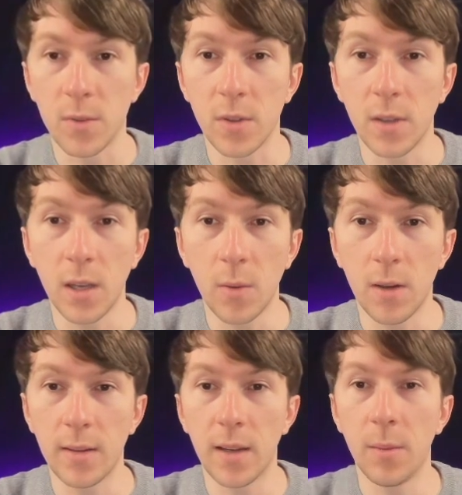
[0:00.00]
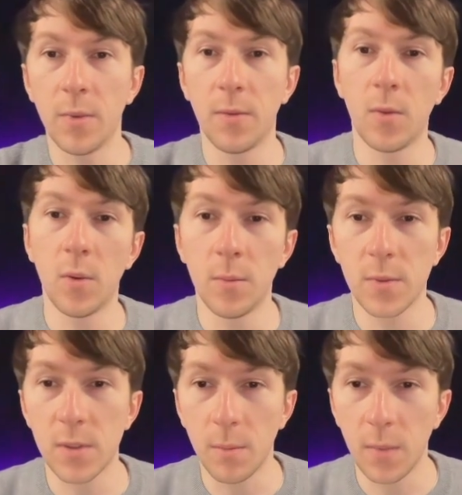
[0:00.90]
So here I will type form
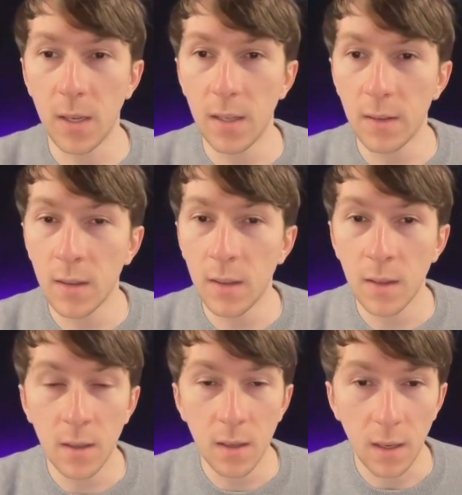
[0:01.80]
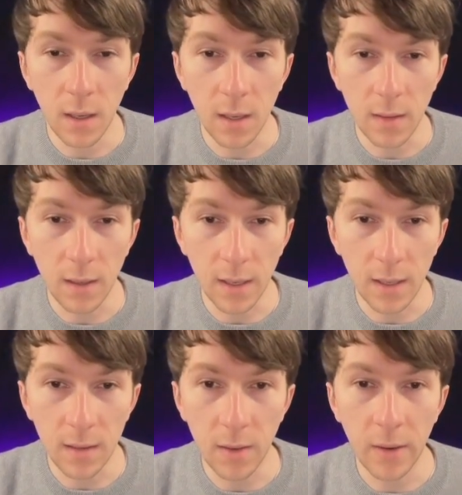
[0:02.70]
submitted, and I
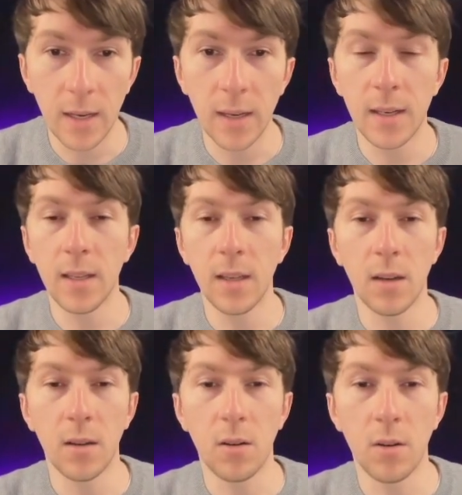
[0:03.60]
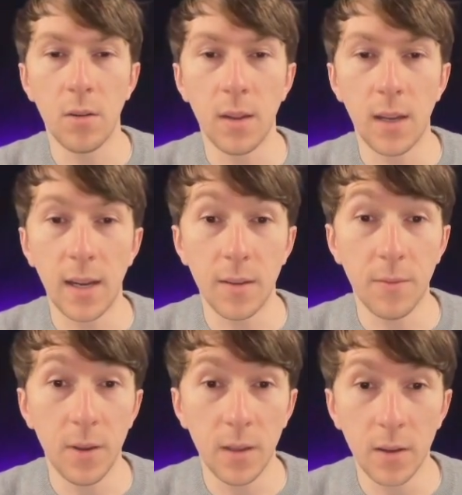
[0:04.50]
can directly click here on add
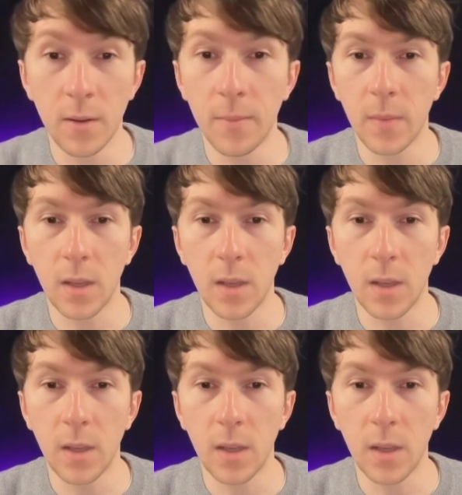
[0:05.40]
filter.